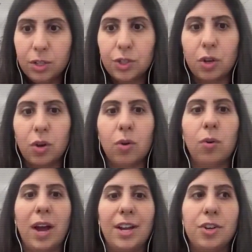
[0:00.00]

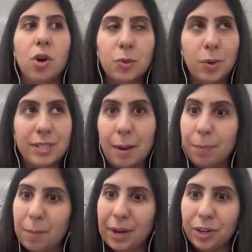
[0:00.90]
So I noticed when I was at
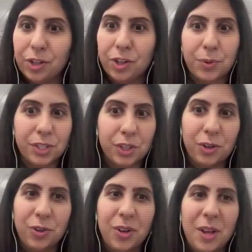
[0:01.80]
Planned Parenthood, there was a
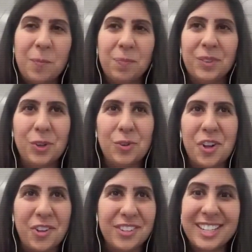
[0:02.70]
little
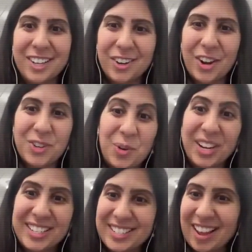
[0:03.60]
volunteer and
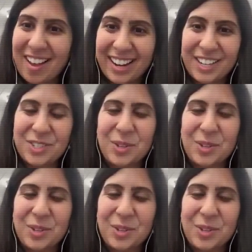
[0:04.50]
donate sign.